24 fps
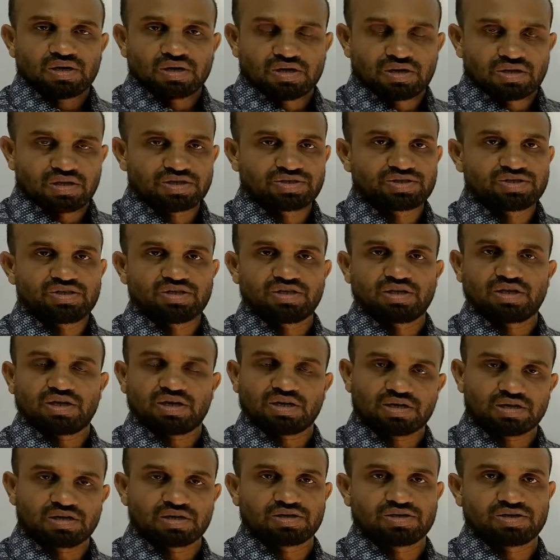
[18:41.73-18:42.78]
Let's see
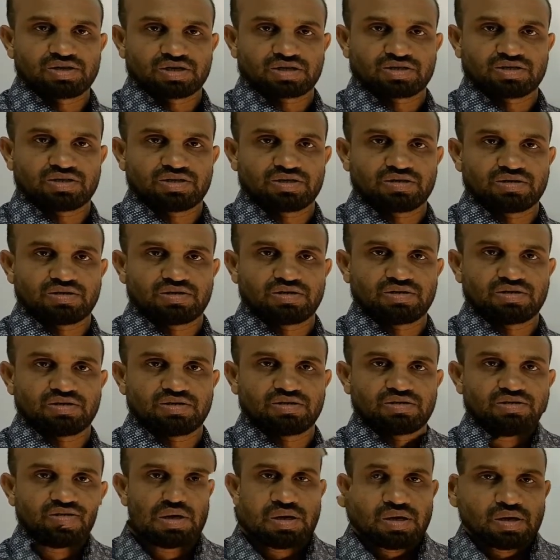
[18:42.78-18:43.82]
another reaction.
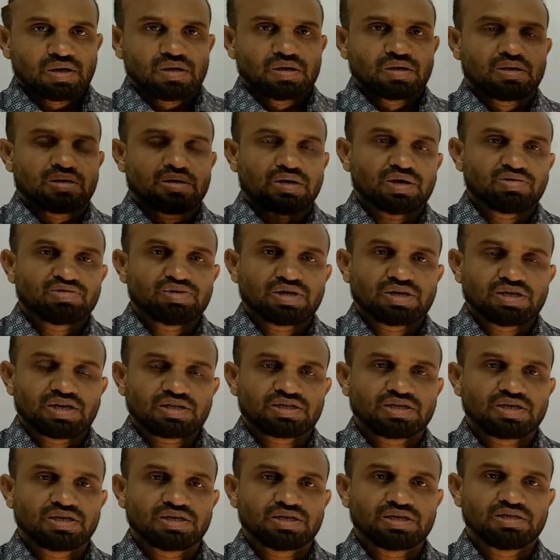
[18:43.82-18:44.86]
Now the
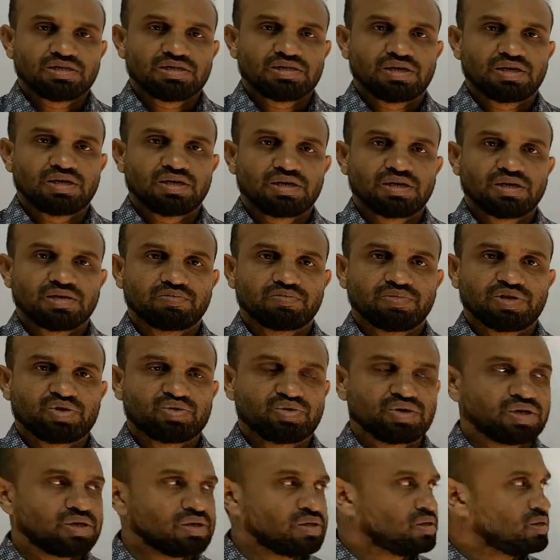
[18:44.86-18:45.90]
reaction is
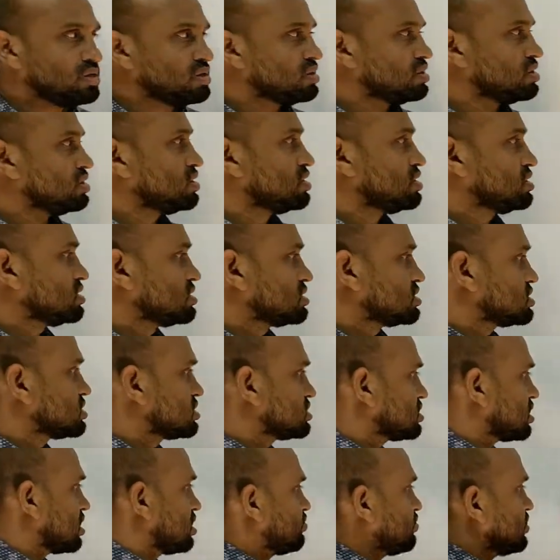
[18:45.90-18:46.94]
between
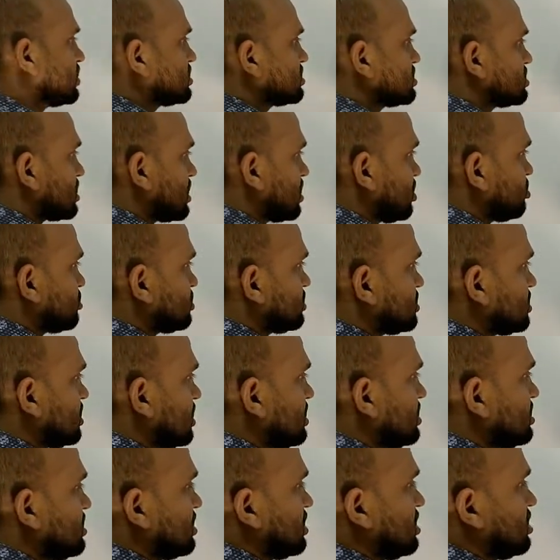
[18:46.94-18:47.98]
sulfur
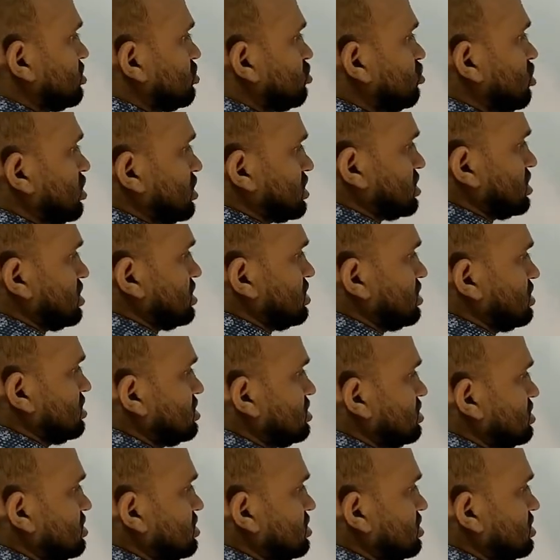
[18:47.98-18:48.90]
trioxide and water.